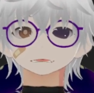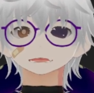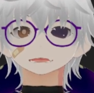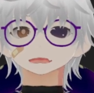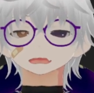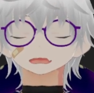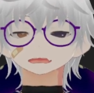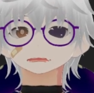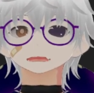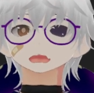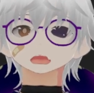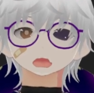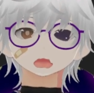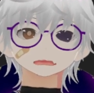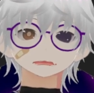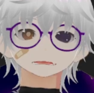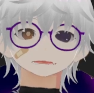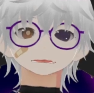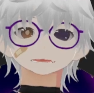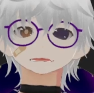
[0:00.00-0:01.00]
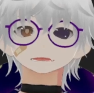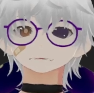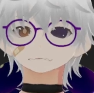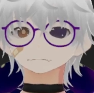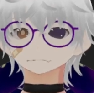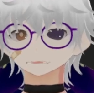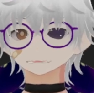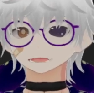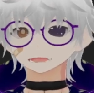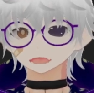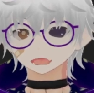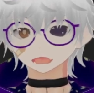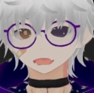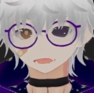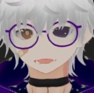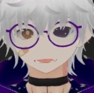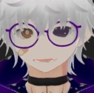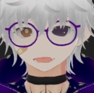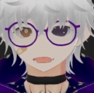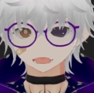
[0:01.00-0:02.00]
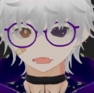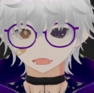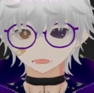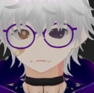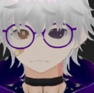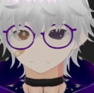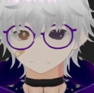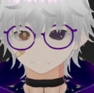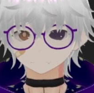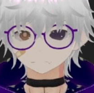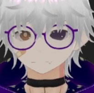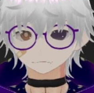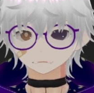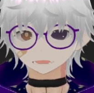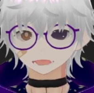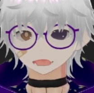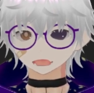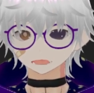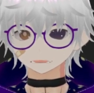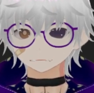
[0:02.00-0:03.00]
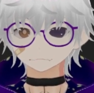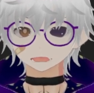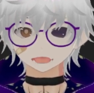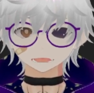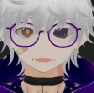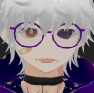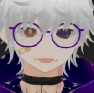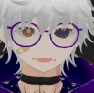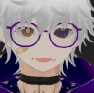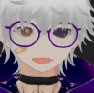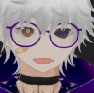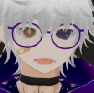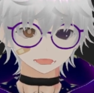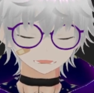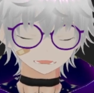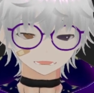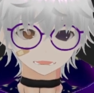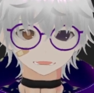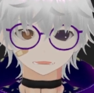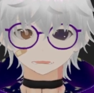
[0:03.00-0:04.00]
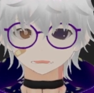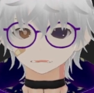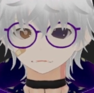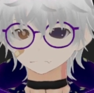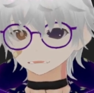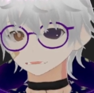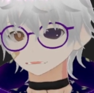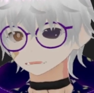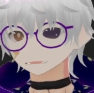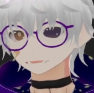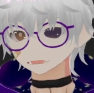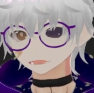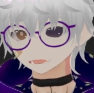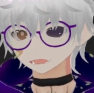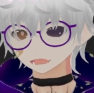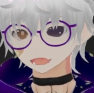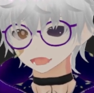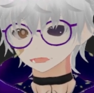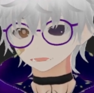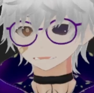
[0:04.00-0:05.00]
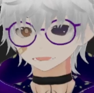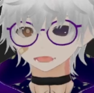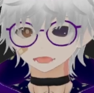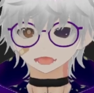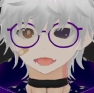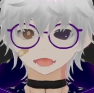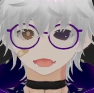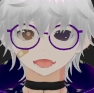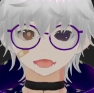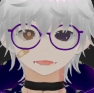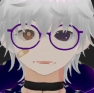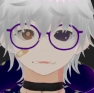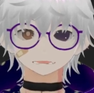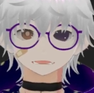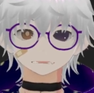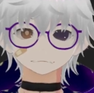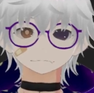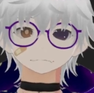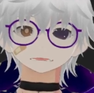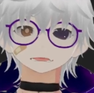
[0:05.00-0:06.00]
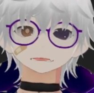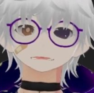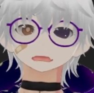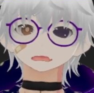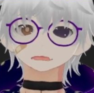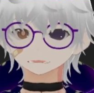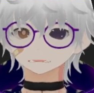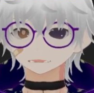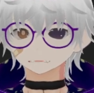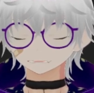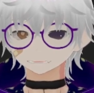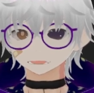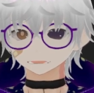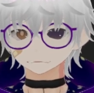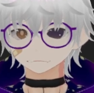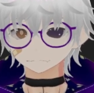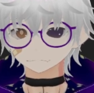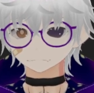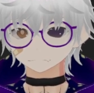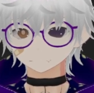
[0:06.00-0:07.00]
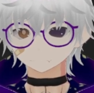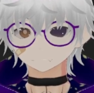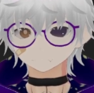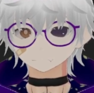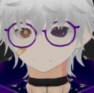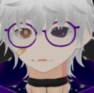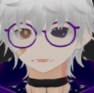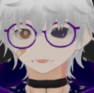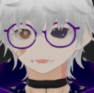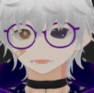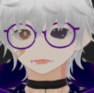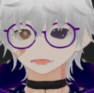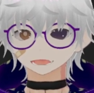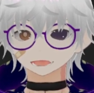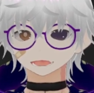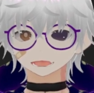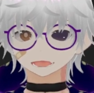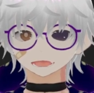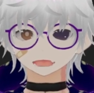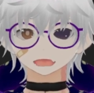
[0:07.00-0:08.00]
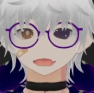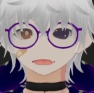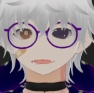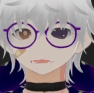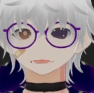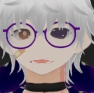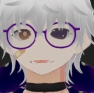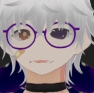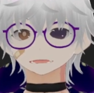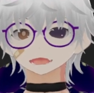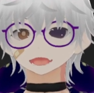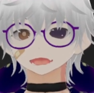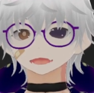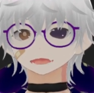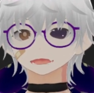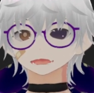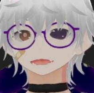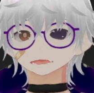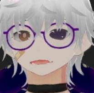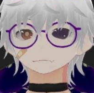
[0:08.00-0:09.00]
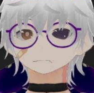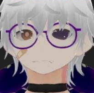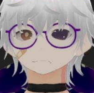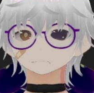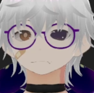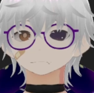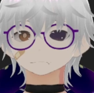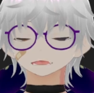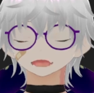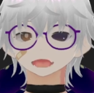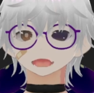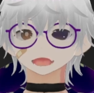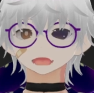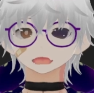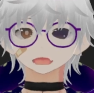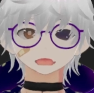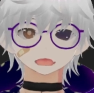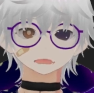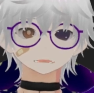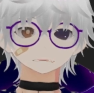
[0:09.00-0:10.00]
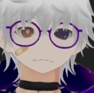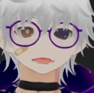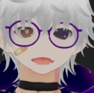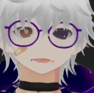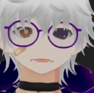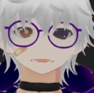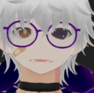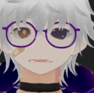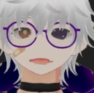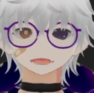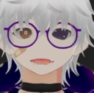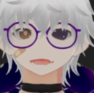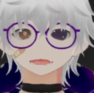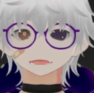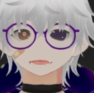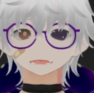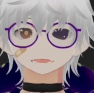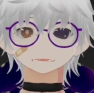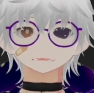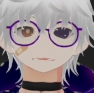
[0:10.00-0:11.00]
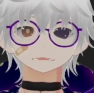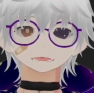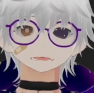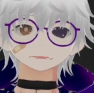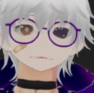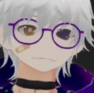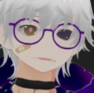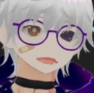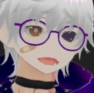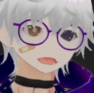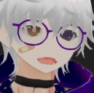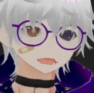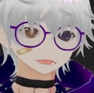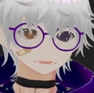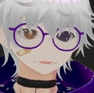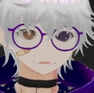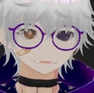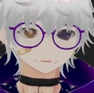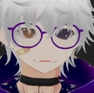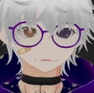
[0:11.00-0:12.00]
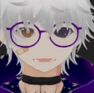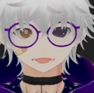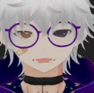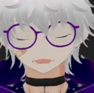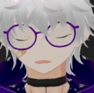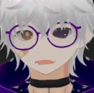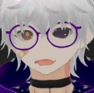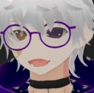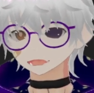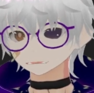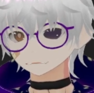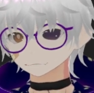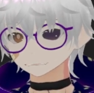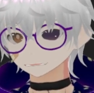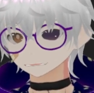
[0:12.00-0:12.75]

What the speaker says: Now to distinct him from Sonic.exe, they're different people in my eyes. Xenofans. I feel like I feel like he fits the bill of what I said